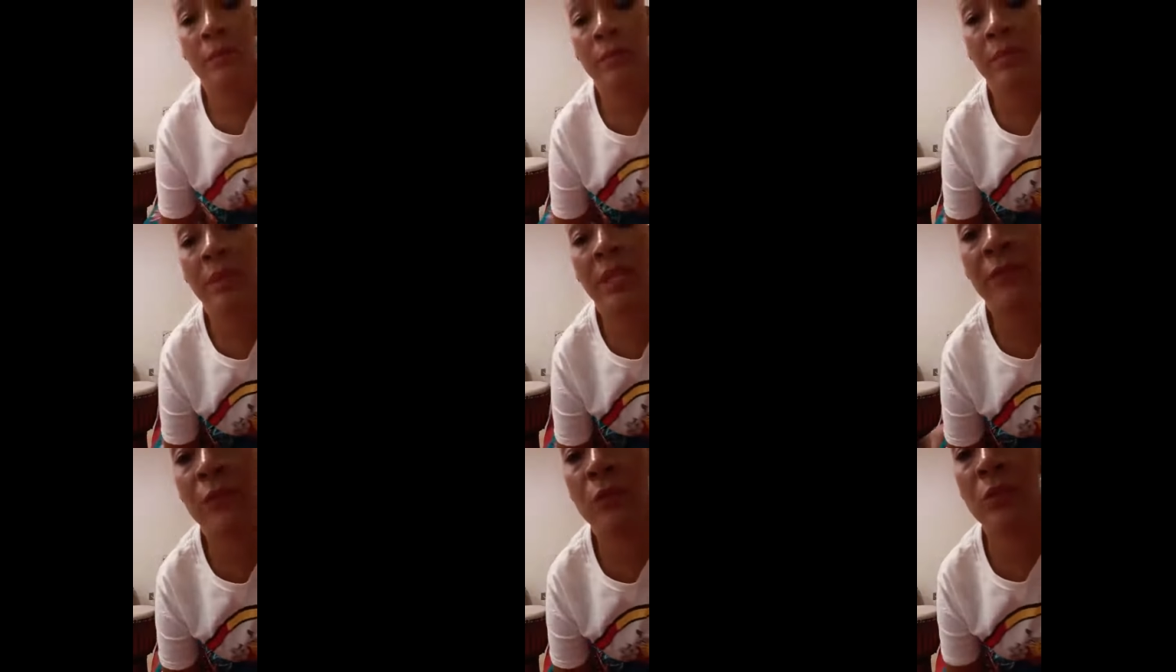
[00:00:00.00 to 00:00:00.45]

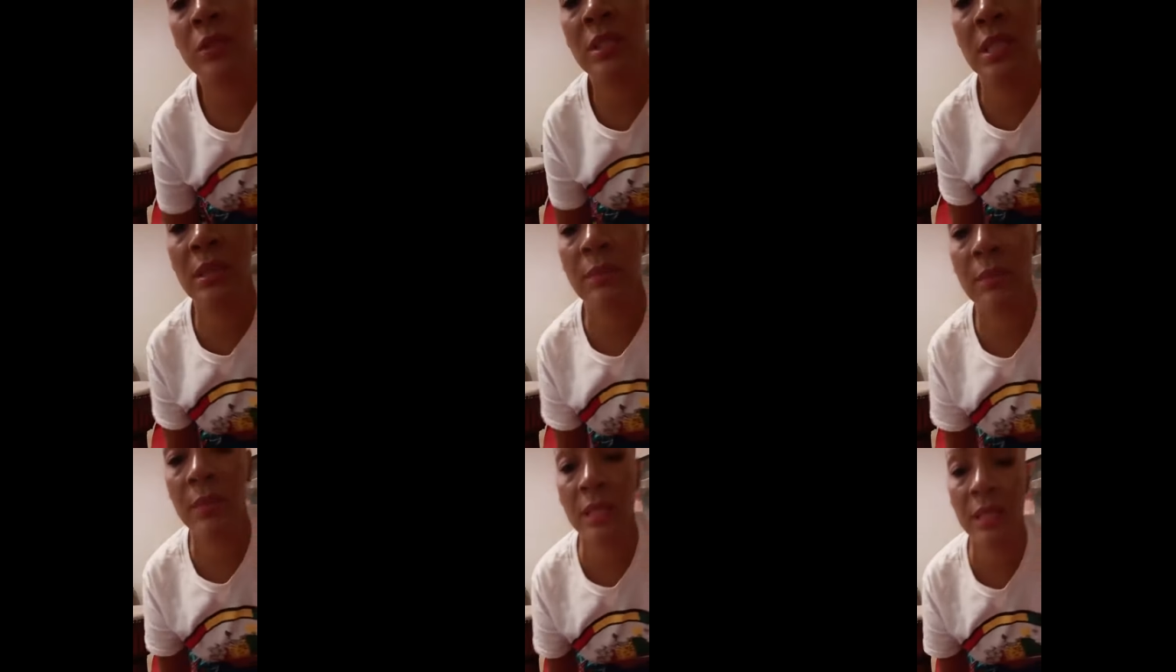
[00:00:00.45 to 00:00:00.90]
if you
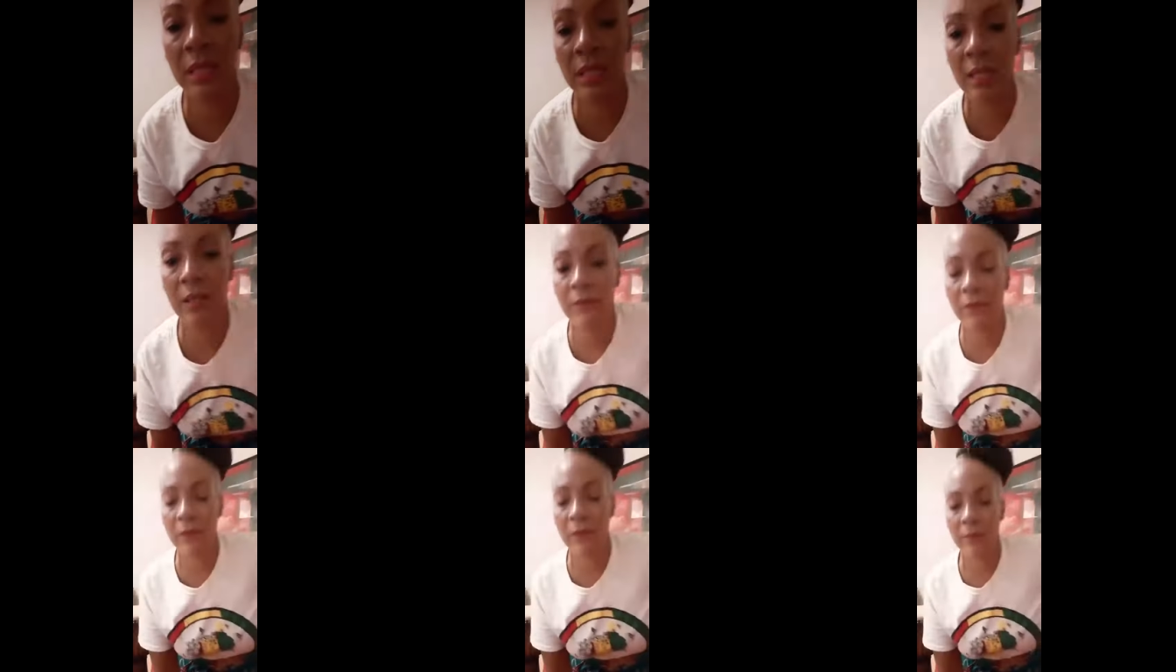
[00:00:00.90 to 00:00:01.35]
sent me the
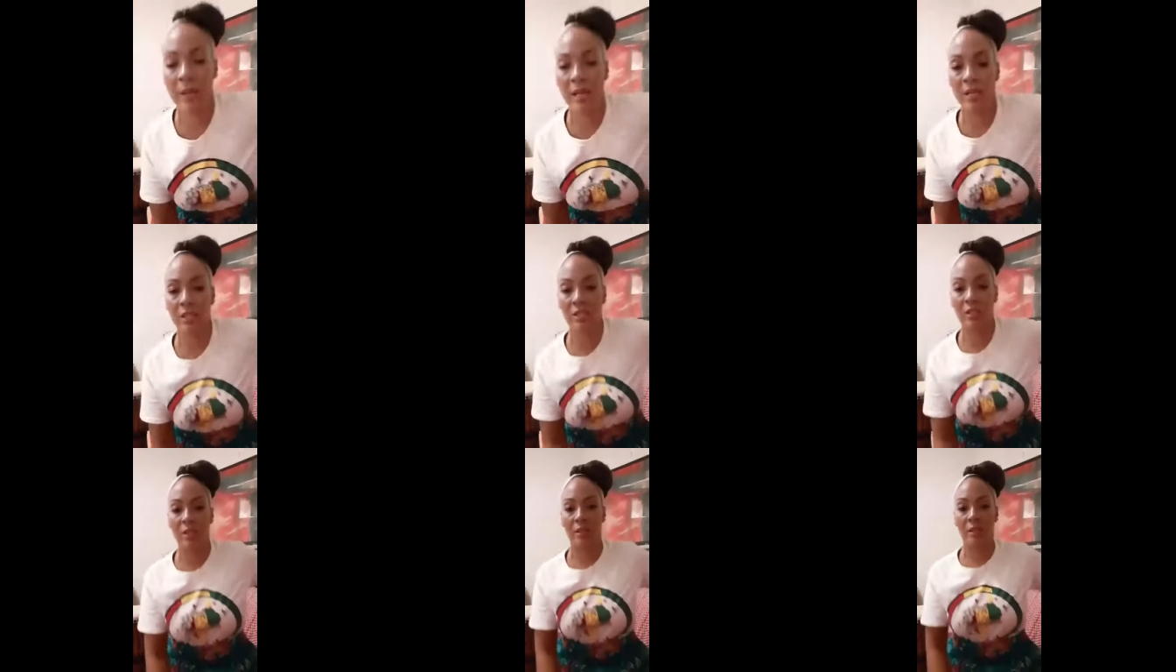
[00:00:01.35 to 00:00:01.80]

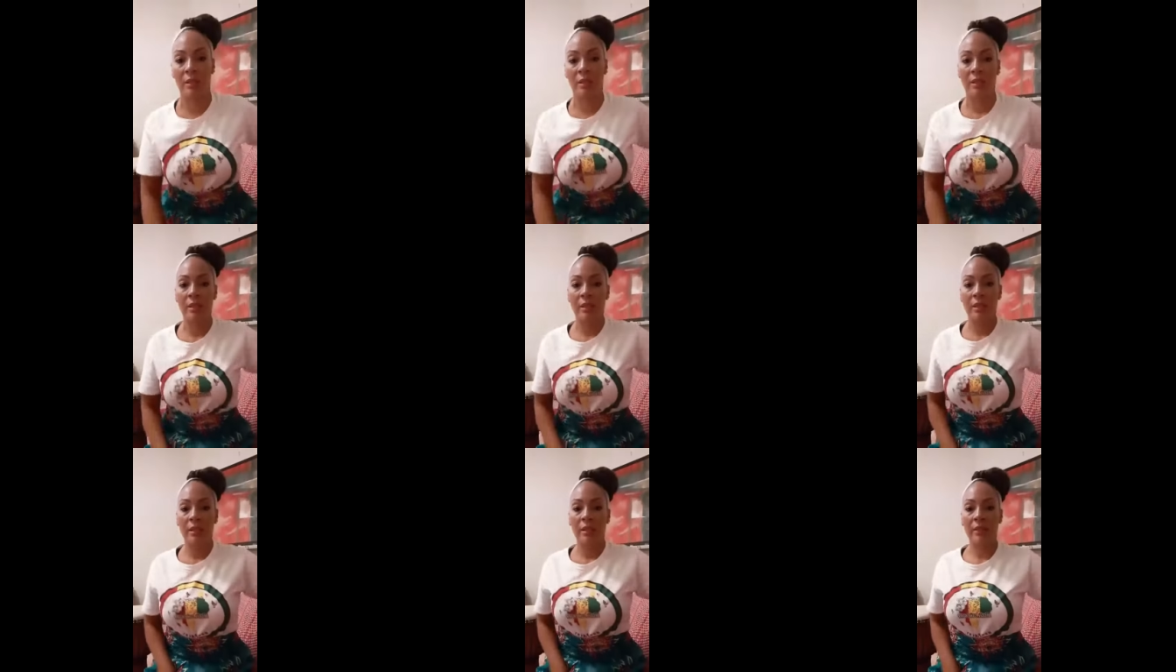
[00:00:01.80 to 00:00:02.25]
information,
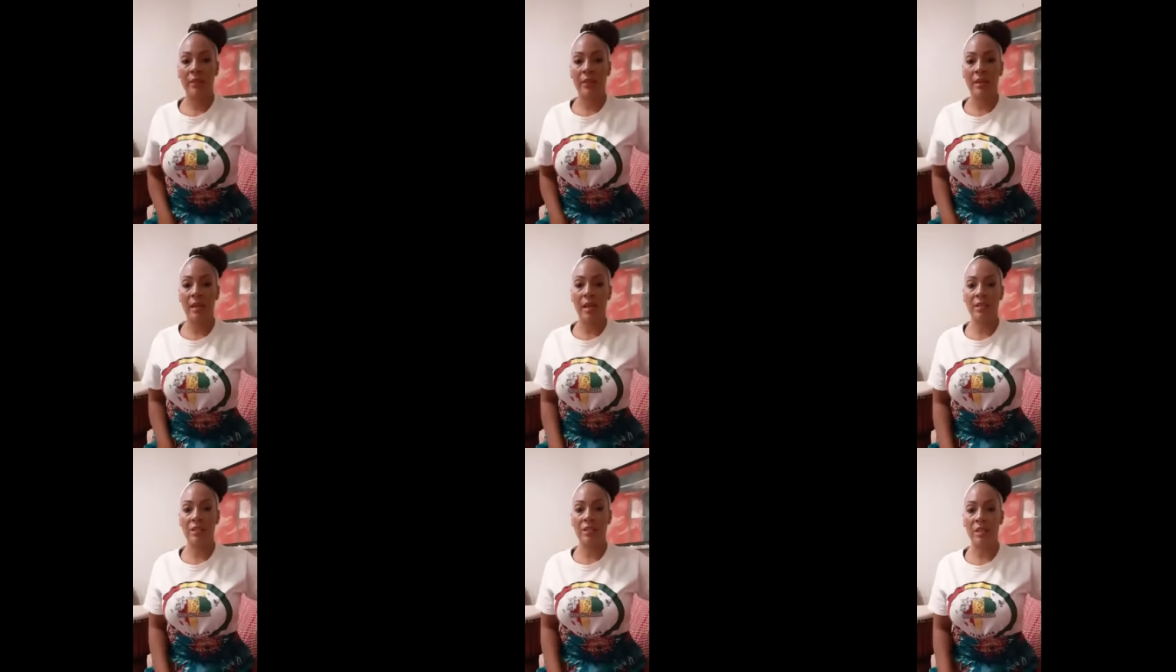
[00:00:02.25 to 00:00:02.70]
then
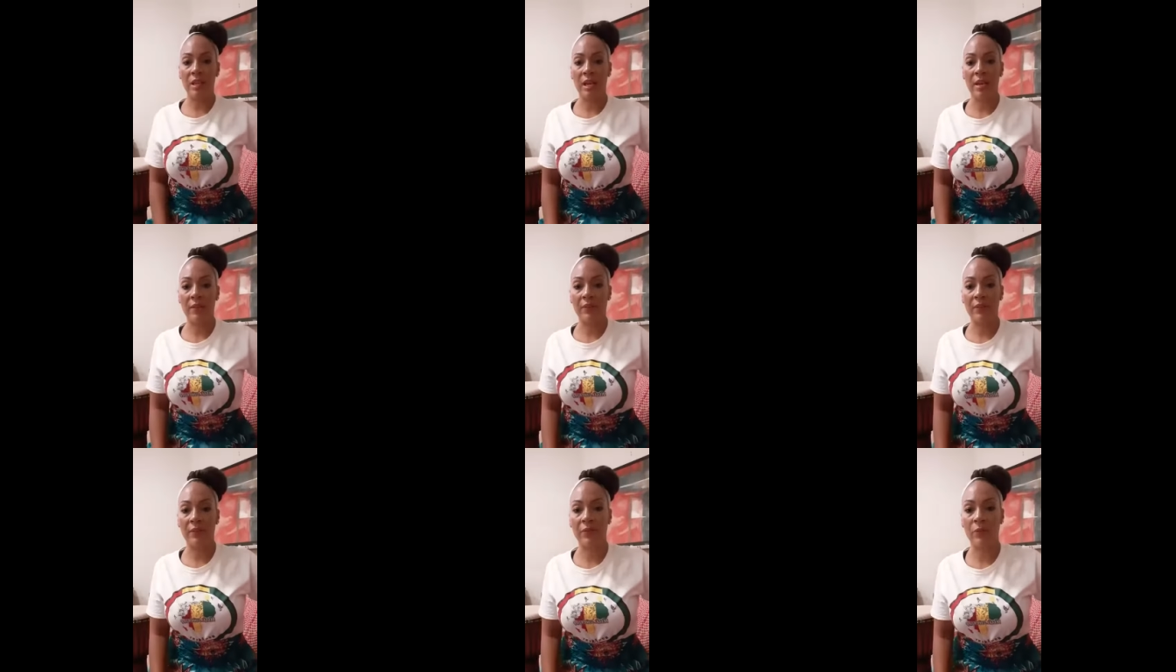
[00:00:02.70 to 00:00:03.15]
I should
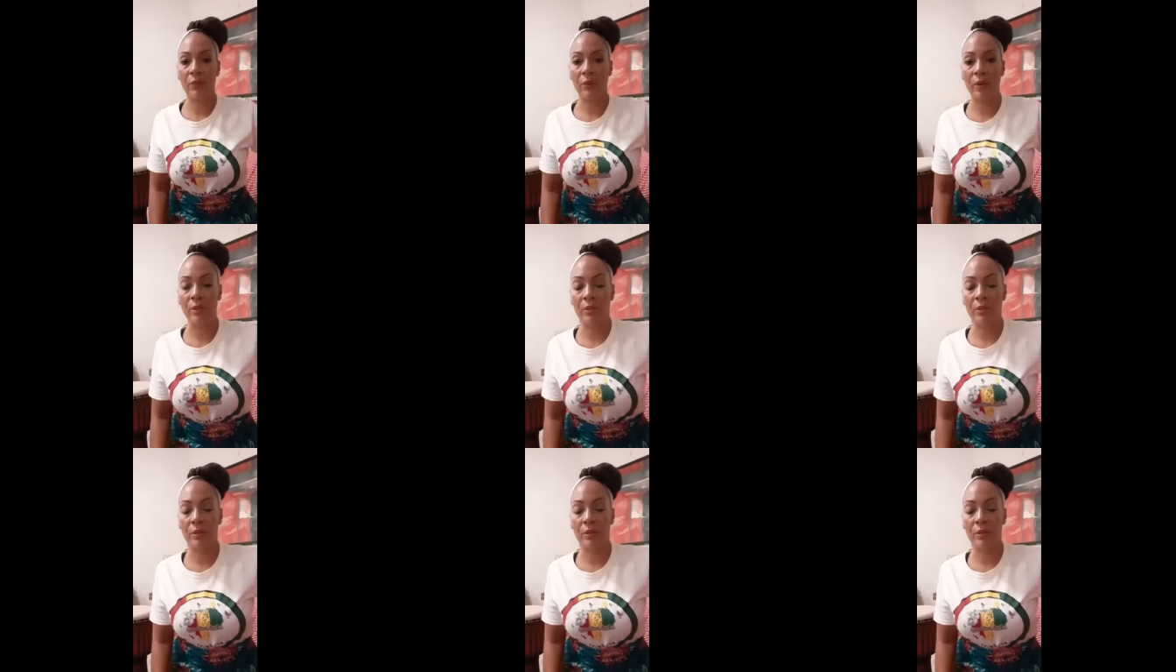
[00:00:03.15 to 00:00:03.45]
have it for you.